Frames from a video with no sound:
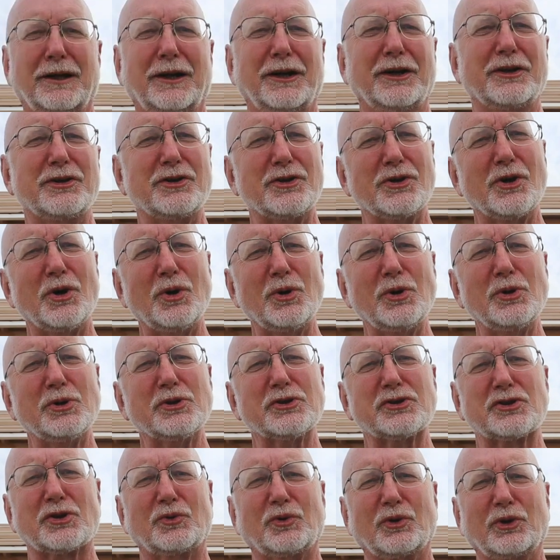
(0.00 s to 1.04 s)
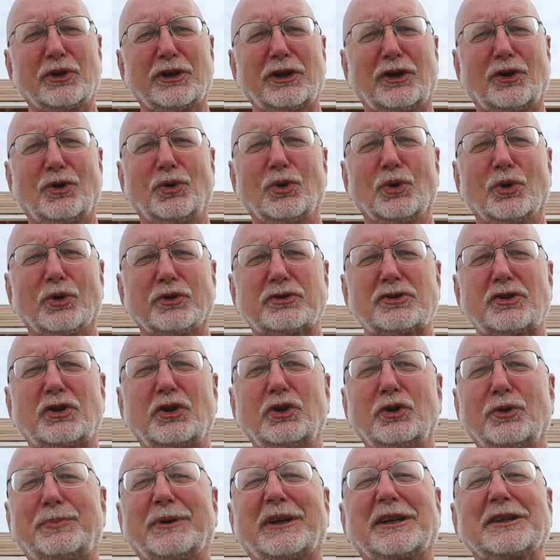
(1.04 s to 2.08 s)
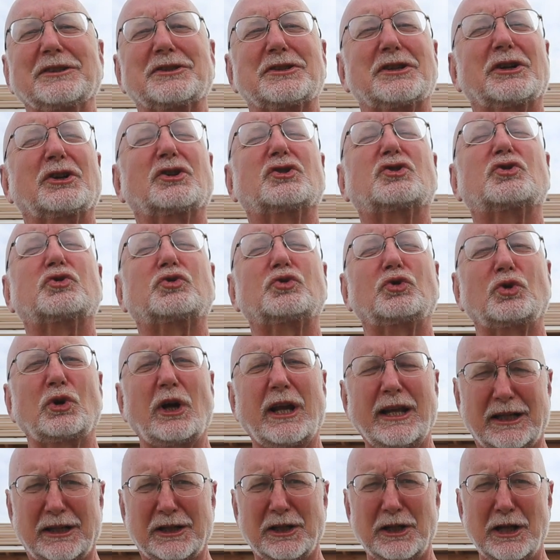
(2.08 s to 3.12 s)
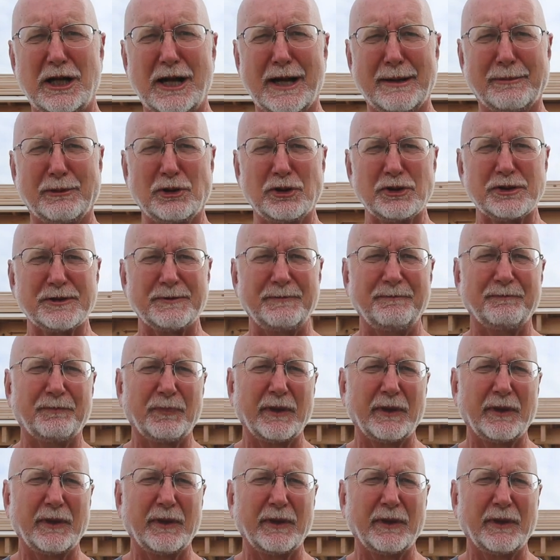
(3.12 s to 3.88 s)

Anoles are really cool too because they're great climbers.